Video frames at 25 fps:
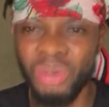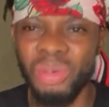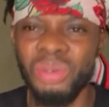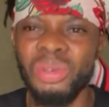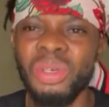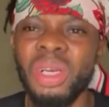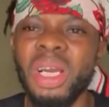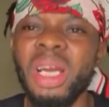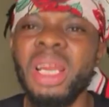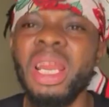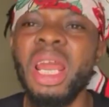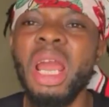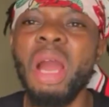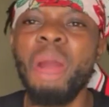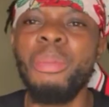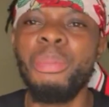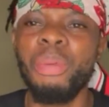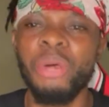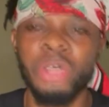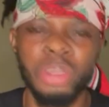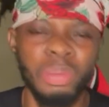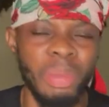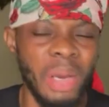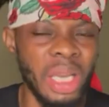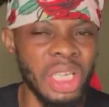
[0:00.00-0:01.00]
You can help
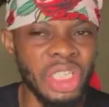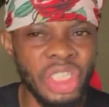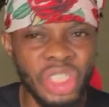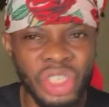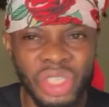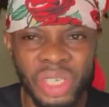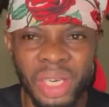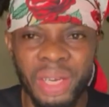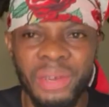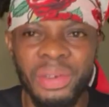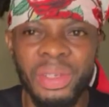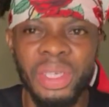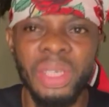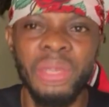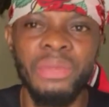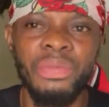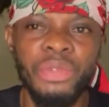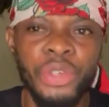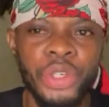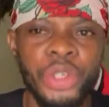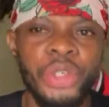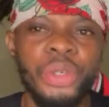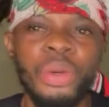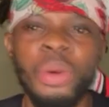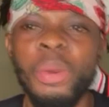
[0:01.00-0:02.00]
us by sharing the
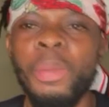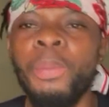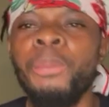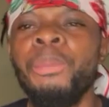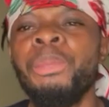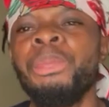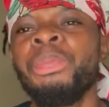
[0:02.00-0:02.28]
video.